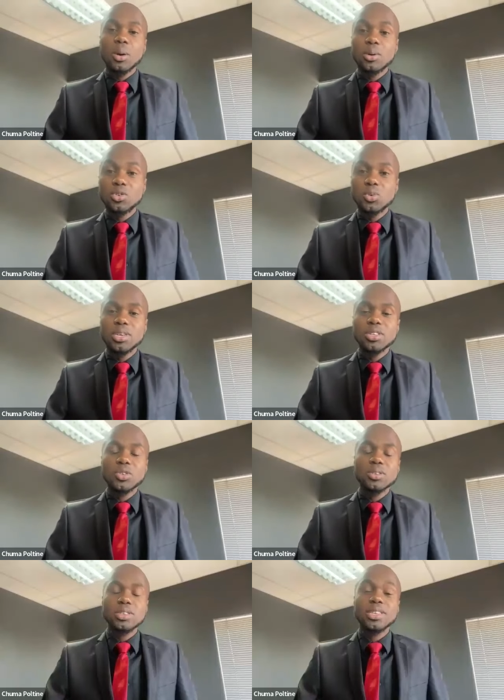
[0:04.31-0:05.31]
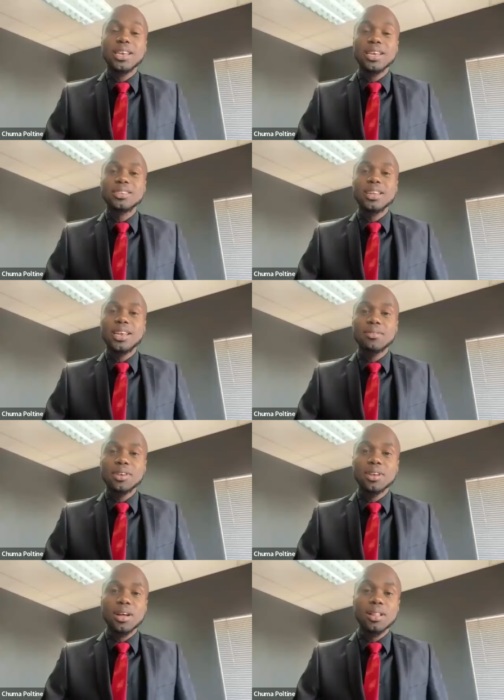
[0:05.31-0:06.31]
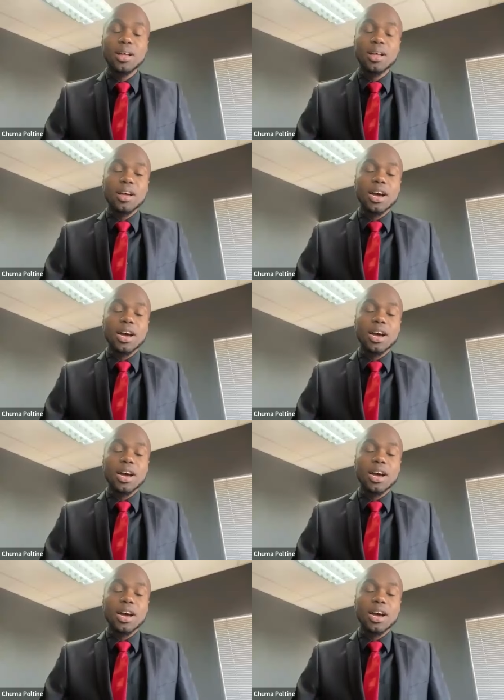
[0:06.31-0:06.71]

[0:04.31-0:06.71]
our junior associate, Alexa Levendal,